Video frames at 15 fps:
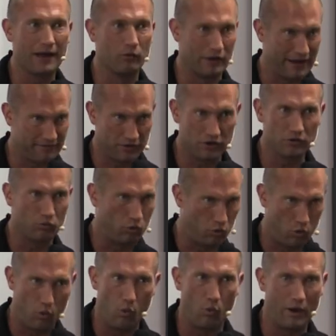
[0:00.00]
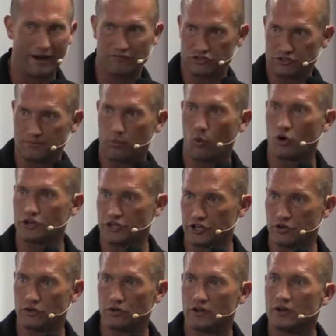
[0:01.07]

Whatever, whatever's important to you.